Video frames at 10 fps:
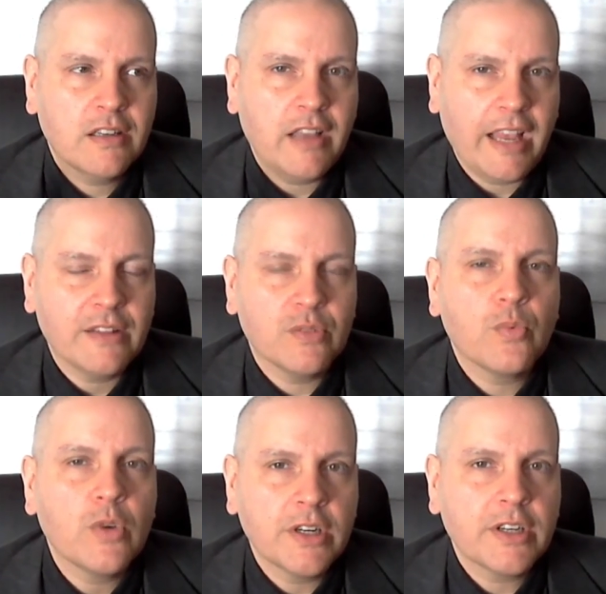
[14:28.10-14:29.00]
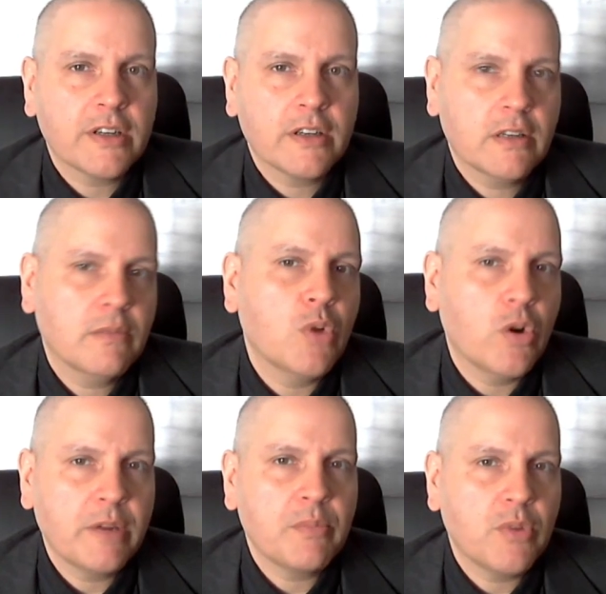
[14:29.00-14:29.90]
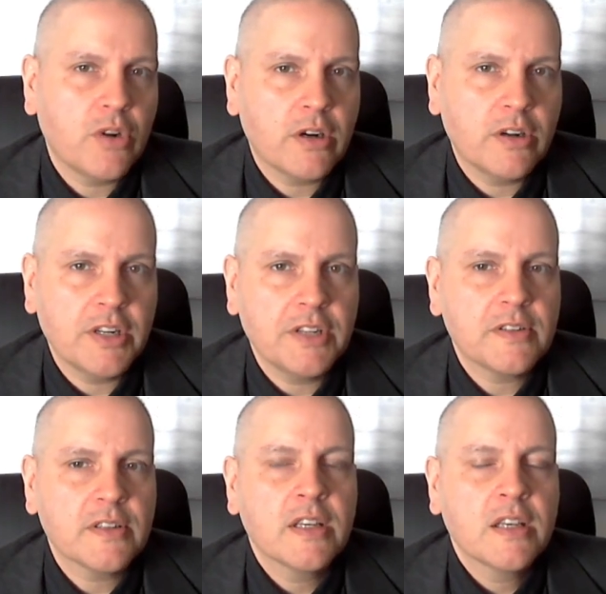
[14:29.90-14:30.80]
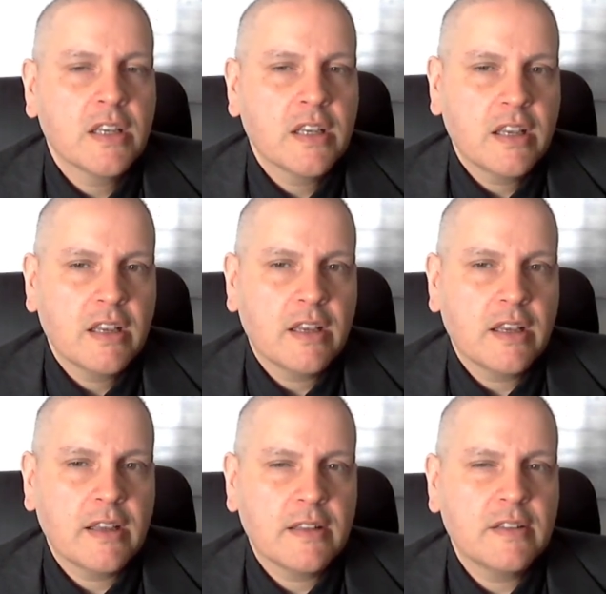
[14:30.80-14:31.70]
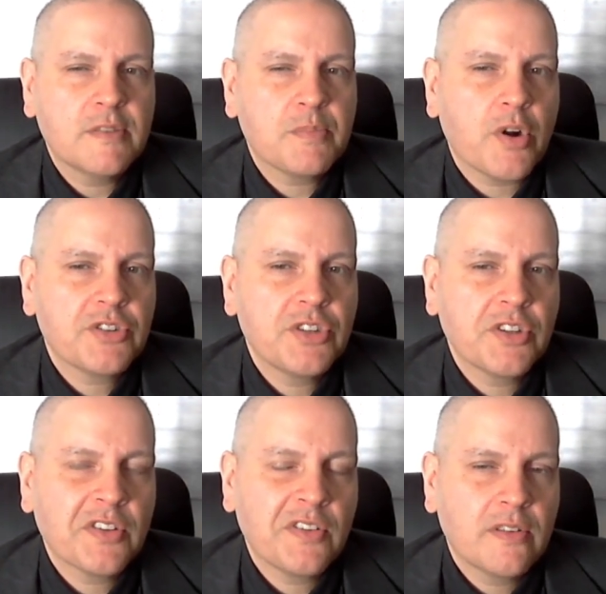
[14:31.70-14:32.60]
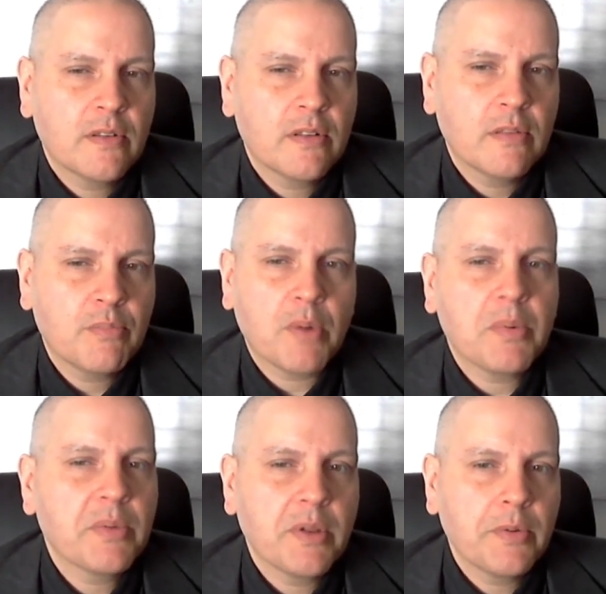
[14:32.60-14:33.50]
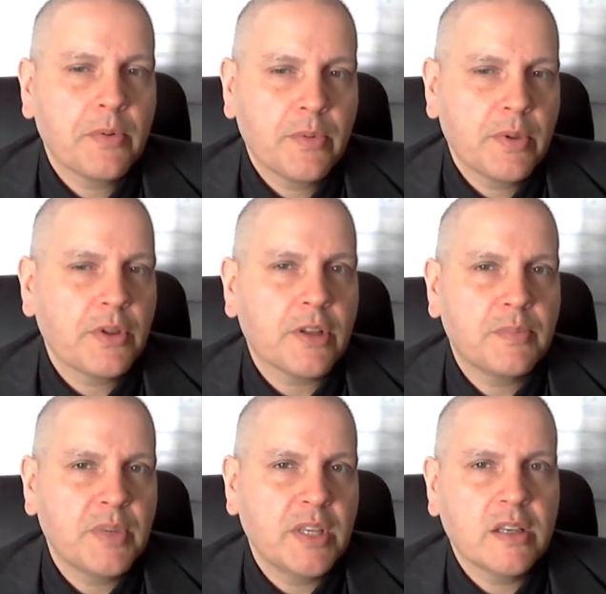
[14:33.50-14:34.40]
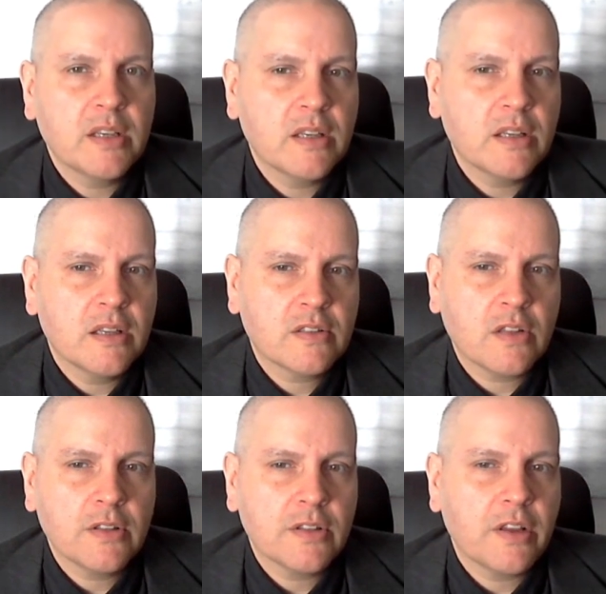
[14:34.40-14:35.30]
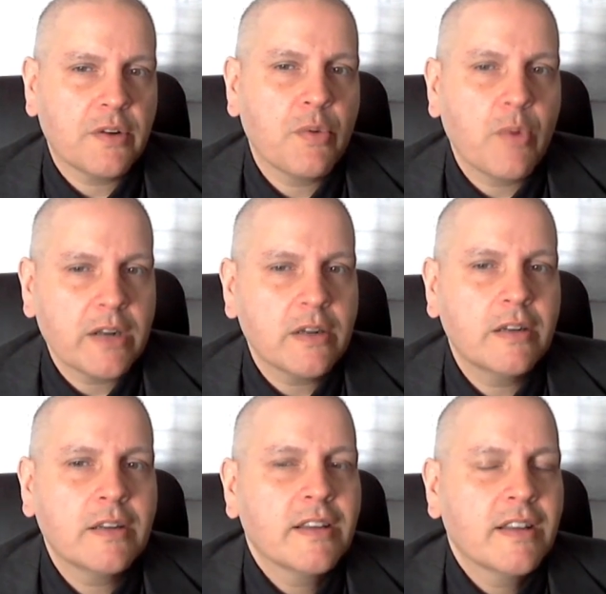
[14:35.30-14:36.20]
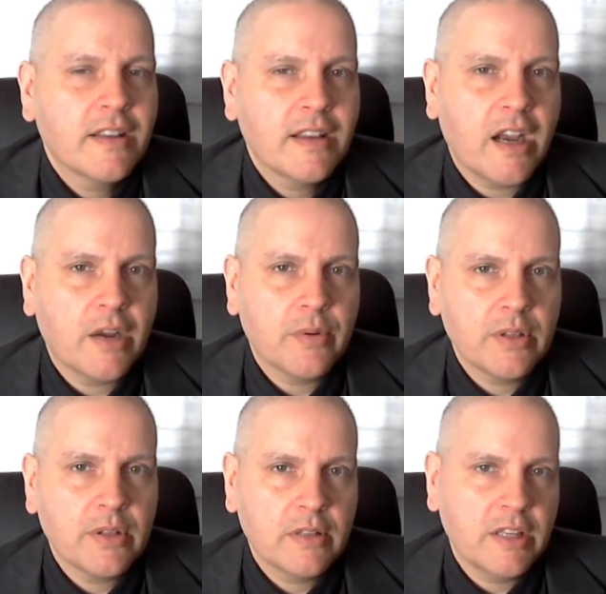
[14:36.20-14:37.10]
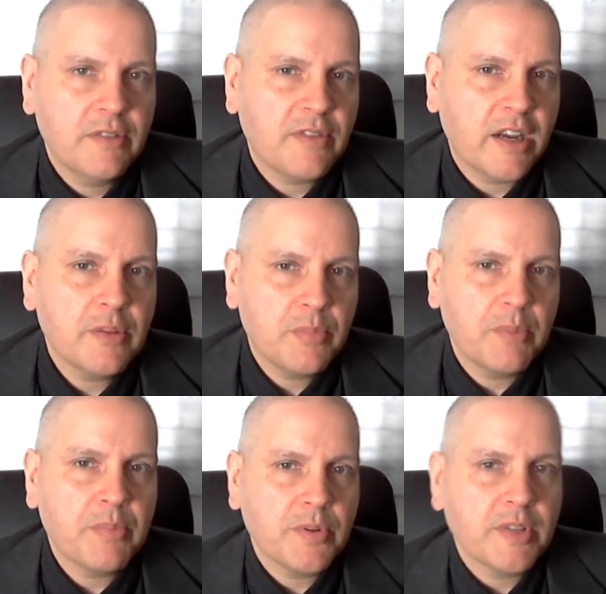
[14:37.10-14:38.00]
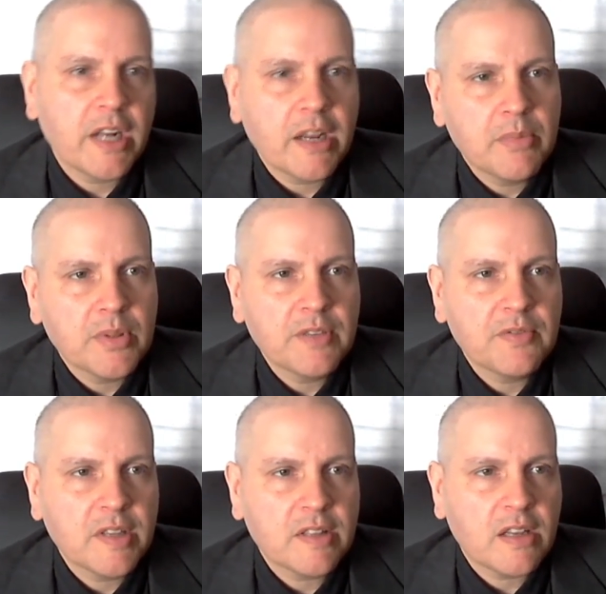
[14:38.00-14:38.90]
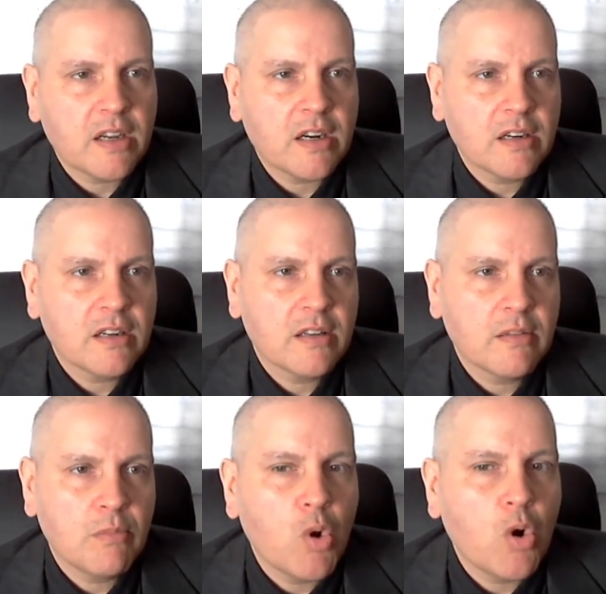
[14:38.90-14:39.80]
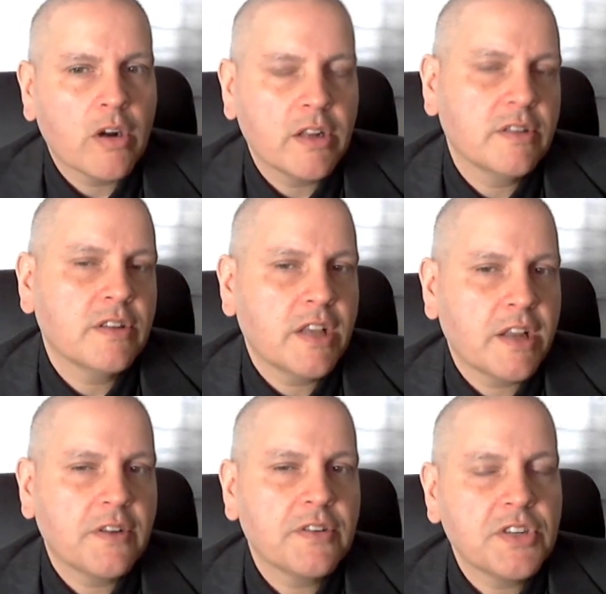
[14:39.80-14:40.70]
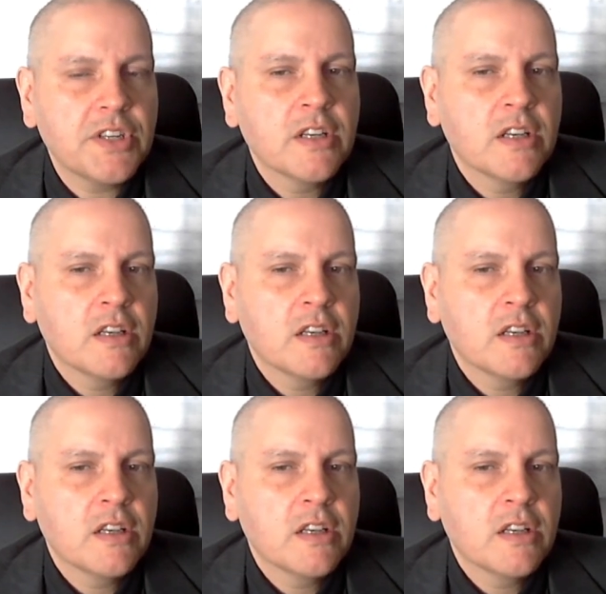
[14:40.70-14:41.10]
and work more and more on it. This project probably will not be a solitary one. I will invite people that I believe that are more in the energy,